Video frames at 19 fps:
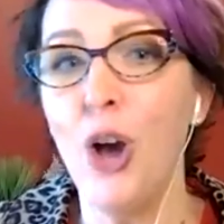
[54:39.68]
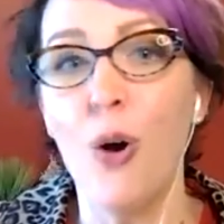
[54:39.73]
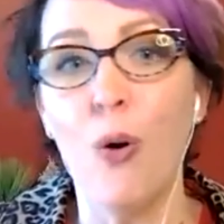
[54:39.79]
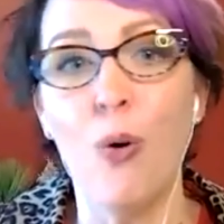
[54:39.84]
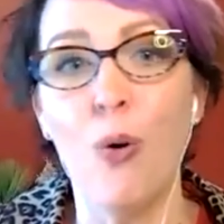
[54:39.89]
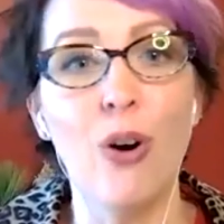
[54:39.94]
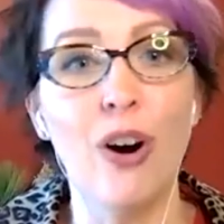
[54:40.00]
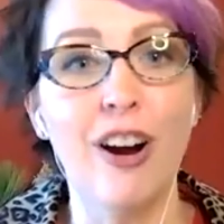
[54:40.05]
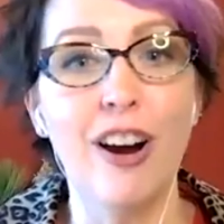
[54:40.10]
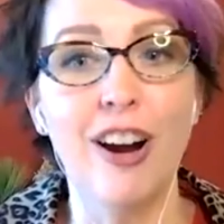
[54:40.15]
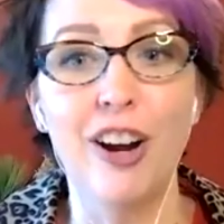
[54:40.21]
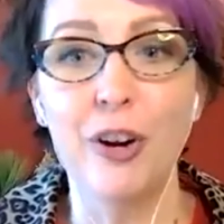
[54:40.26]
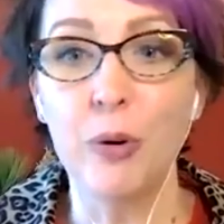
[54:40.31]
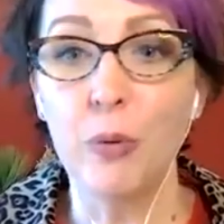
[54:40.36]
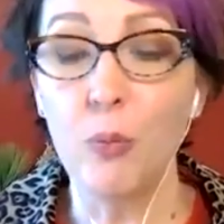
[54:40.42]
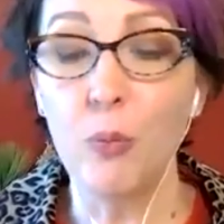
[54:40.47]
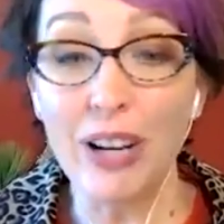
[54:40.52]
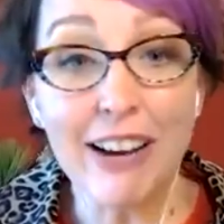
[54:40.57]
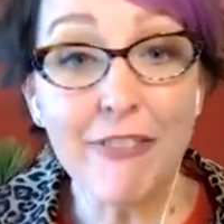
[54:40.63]
or
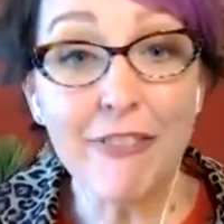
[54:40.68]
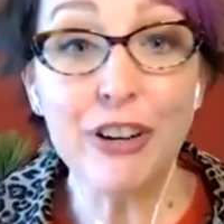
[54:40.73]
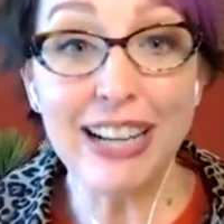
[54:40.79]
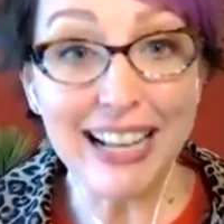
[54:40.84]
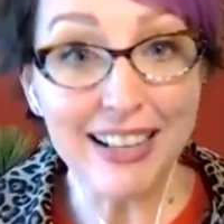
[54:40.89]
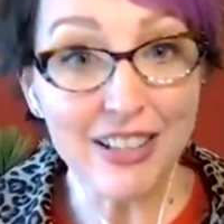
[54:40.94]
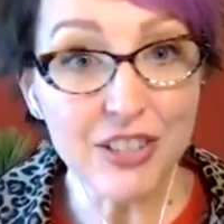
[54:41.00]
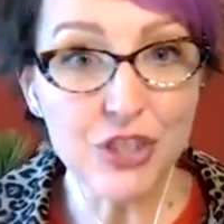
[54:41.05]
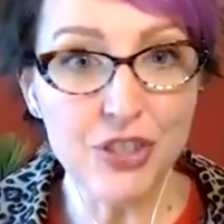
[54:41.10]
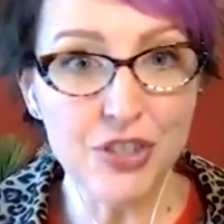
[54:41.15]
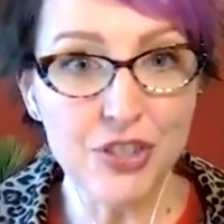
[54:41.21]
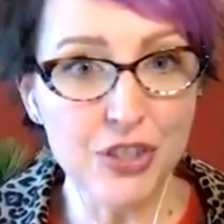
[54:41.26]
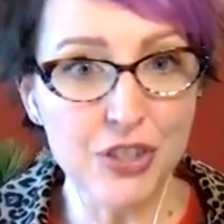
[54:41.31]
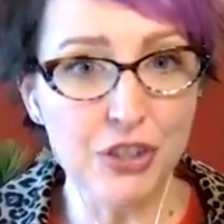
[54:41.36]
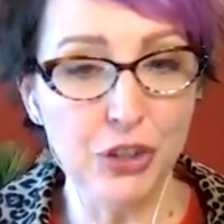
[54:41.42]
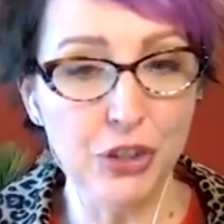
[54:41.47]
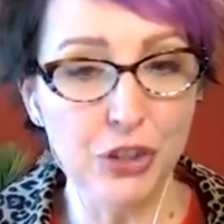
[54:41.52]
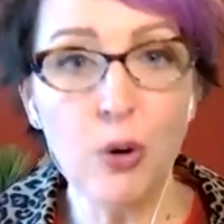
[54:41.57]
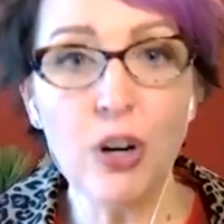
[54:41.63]
whatever else is
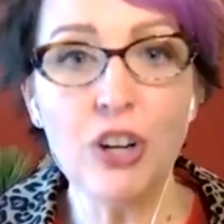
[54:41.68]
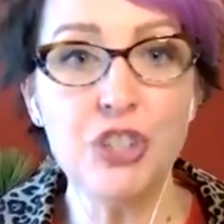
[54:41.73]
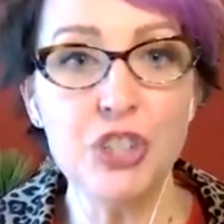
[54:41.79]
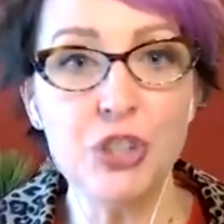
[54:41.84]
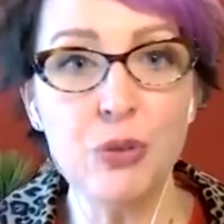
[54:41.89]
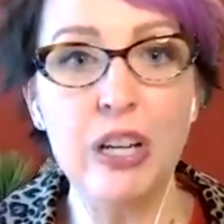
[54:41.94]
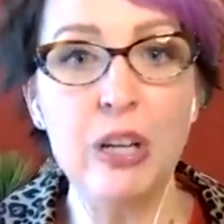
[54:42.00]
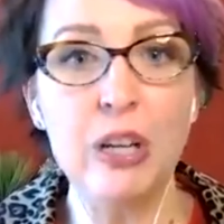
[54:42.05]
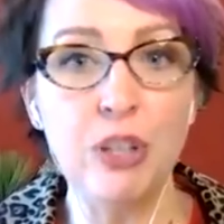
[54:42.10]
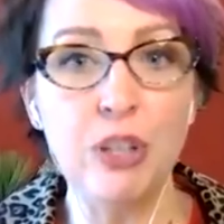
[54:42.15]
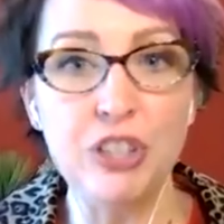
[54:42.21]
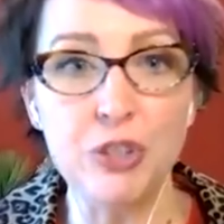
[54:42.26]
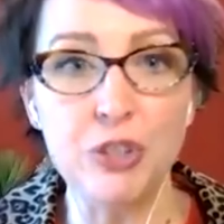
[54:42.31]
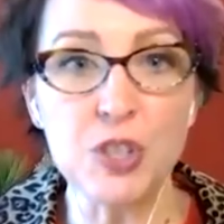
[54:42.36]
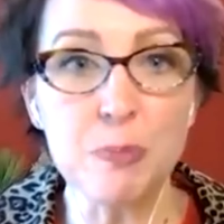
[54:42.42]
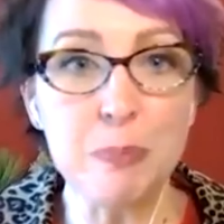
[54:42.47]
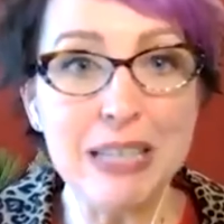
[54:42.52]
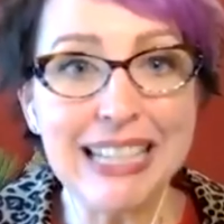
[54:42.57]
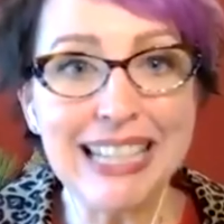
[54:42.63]
you are doing when you're
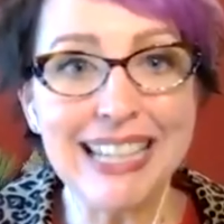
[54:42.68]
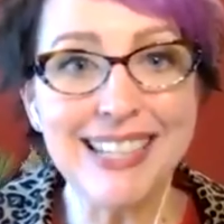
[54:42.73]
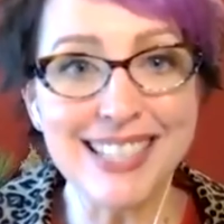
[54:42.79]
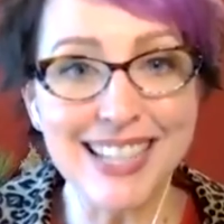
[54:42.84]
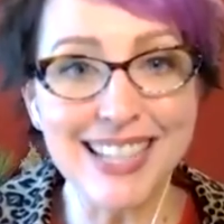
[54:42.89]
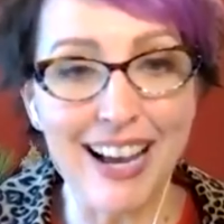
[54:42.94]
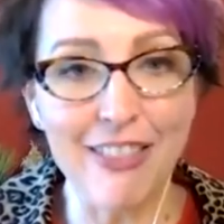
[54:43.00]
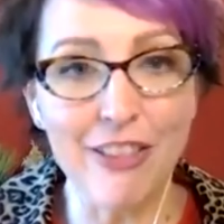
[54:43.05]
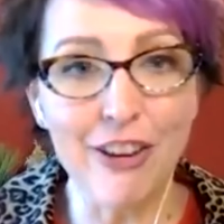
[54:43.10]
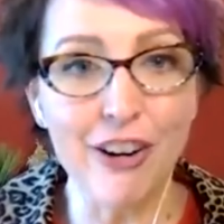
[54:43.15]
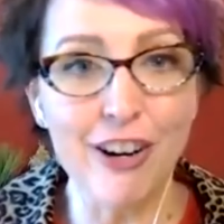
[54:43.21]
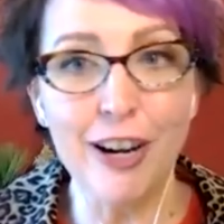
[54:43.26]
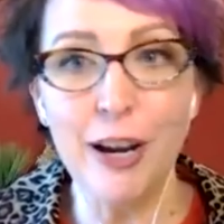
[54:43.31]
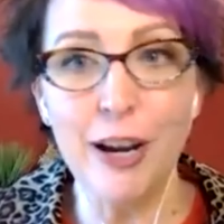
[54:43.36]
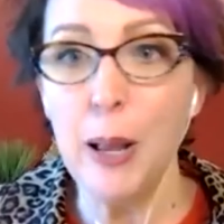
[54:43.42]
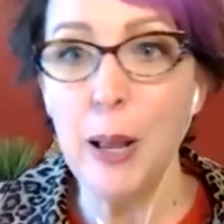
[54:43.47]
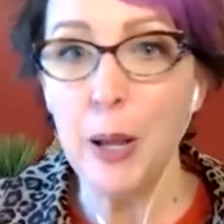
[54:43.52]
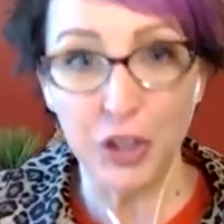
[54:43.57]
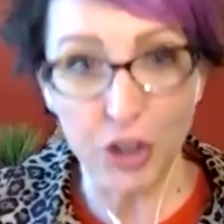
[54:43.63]
speaking to other
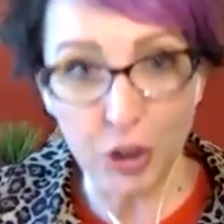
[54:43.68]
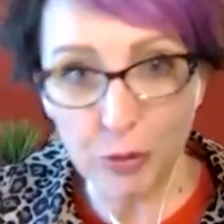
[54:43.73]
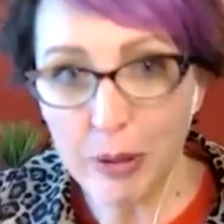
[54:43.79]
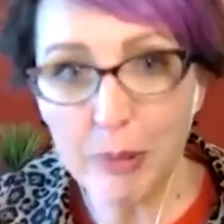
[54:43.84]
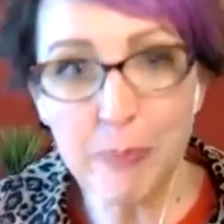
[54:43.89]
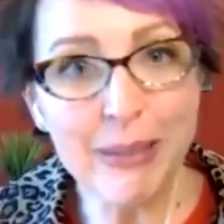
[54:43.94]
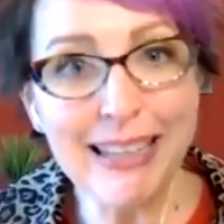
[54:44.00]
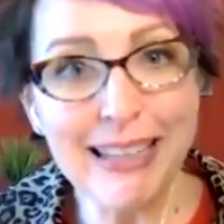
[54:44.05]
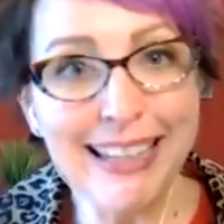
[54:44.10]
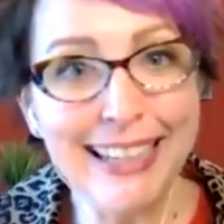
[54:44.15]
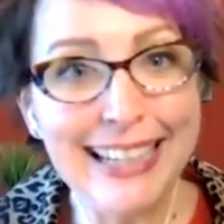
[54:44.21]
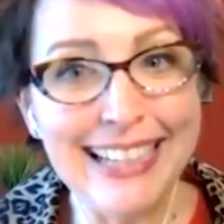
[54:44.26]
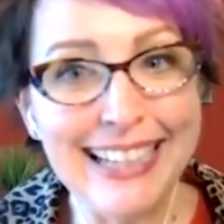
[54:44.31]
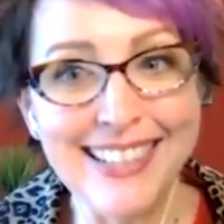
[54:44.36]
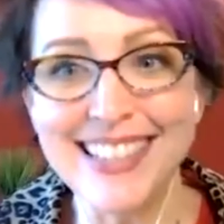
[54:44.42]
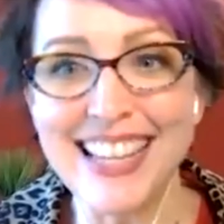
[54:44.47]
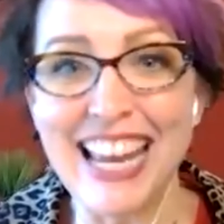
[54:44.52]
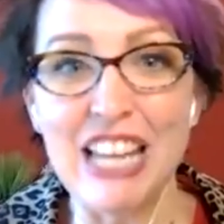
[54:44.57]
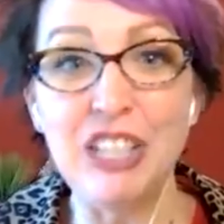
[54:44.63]
human
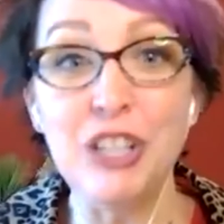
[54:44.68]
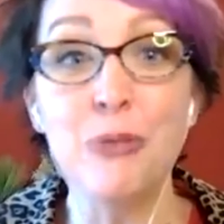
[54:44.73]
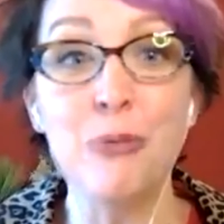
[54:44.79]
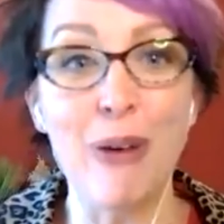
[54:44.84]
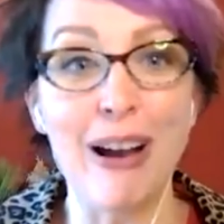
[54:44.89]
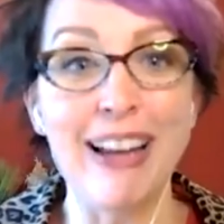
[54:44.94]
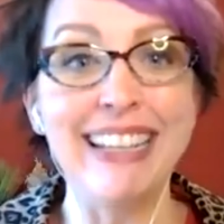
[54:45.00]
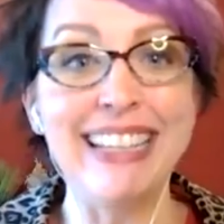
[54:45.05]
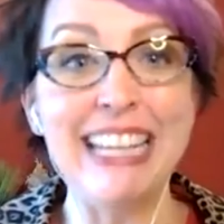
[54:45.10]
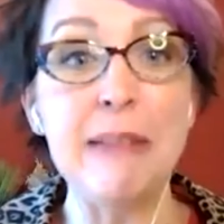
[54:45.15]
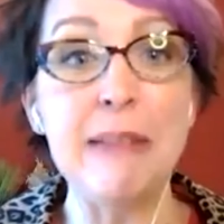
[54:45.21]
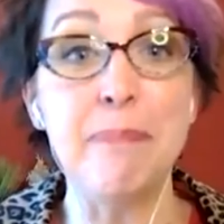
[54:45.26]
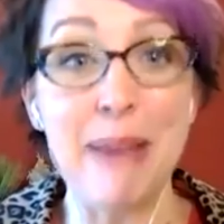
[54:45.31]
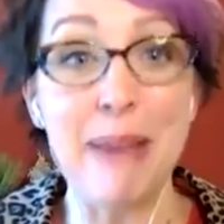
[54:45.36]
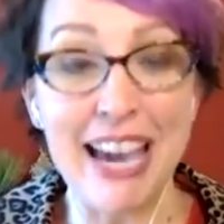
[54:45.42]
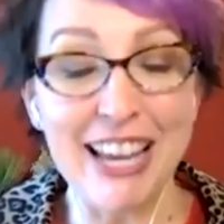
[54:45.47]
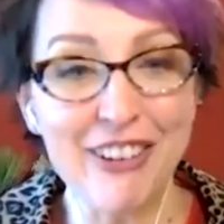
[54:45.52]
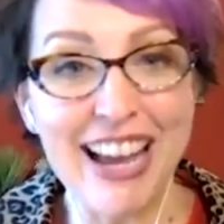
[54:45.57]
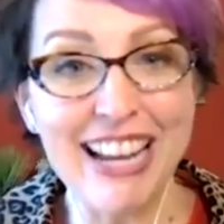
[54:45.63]
beings and you want to get
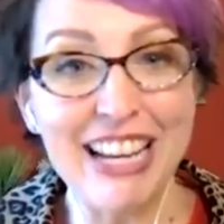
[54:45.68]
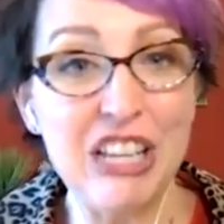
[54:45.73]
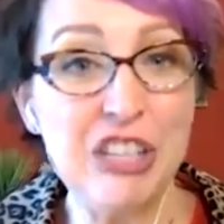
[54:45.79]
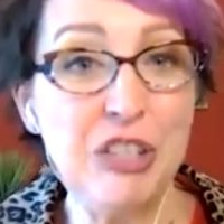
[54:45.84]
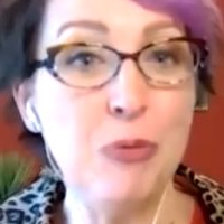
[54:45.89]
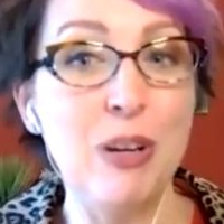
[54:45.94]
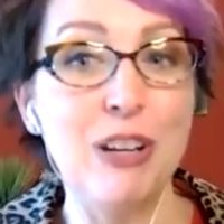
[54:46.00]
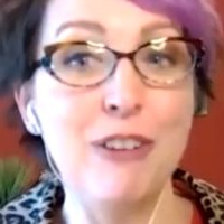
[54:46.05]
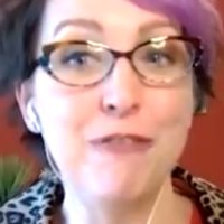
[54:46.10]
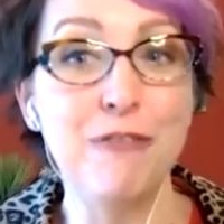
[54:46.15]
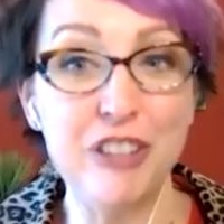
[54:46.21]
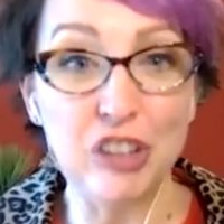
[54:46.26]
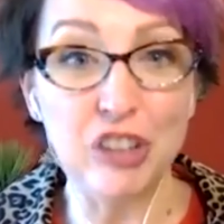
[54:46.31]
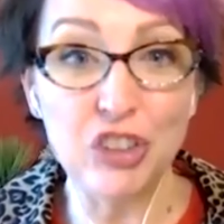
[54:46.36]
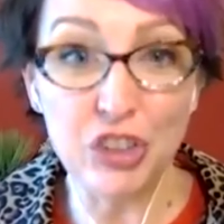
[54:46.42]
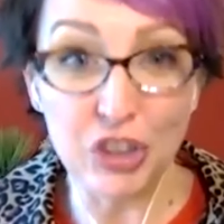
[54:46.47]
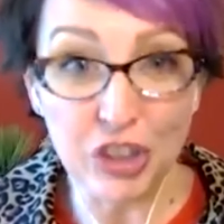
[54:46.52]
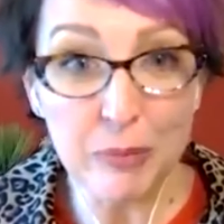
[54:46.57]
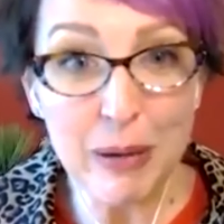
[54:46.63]
better at it, you want to feel
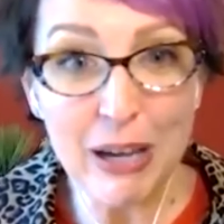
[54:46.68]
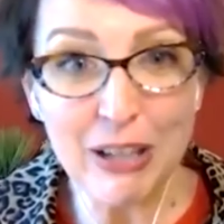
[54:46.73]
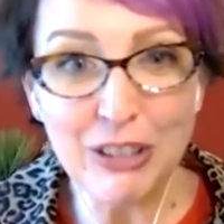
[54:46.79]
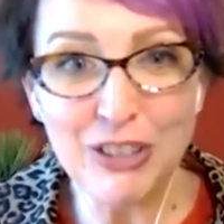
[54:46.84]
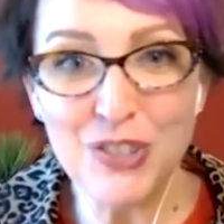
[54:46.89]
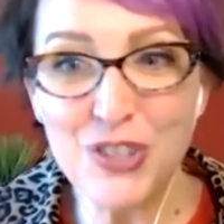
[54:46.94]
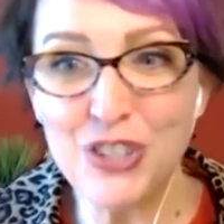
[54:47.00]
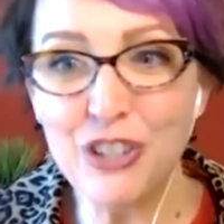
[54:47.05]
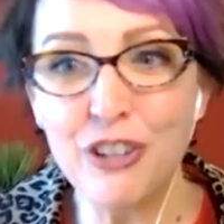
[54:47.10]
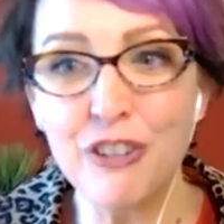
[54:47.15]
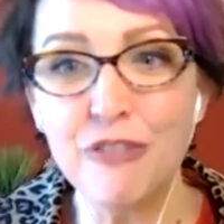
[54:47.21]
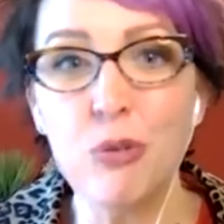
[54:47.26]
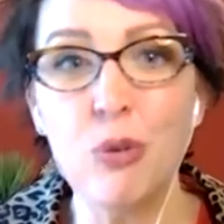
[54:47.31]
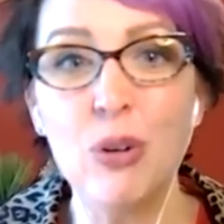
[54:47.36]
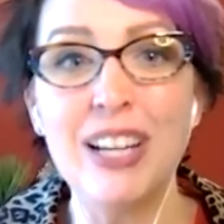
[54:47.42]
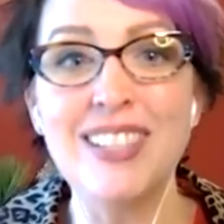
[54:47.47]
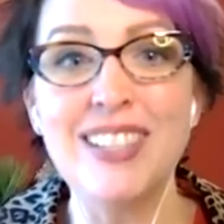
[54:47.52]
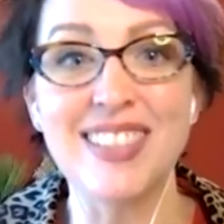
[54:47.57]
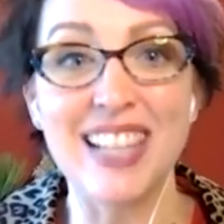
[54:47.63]
good about using your
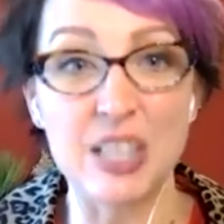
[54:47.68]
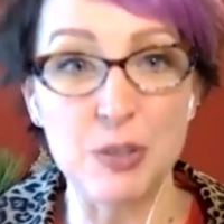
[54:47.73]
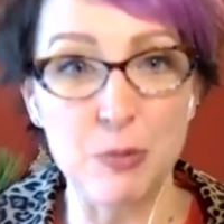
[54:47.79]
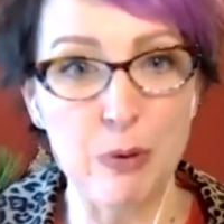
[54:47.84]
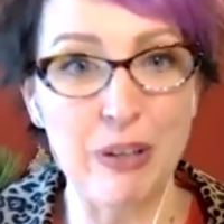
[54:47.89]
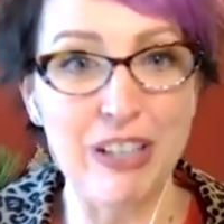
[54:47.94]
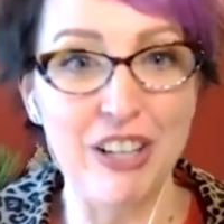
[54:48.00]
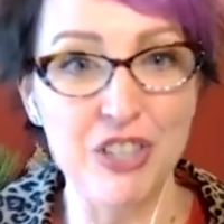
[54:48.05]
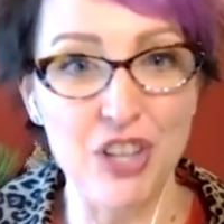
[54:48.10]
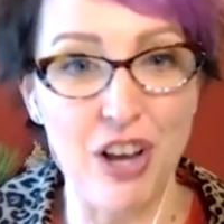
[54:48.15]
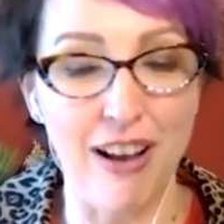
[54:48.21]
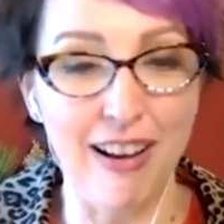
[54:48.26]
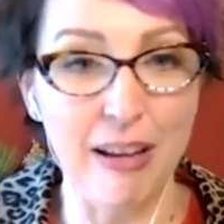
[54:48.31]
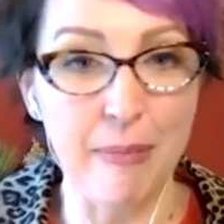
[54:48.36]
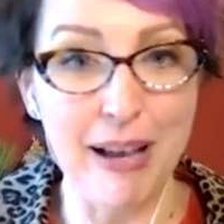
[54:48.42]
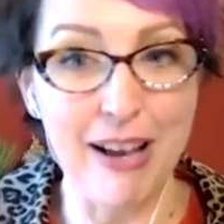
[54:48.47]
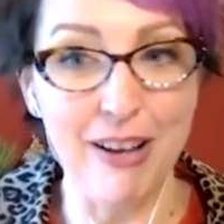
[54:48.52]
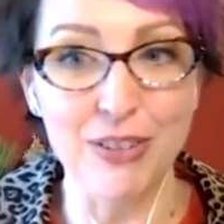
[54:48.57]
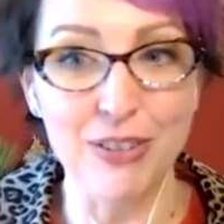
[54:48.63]
voice, that's what we're going to talk about.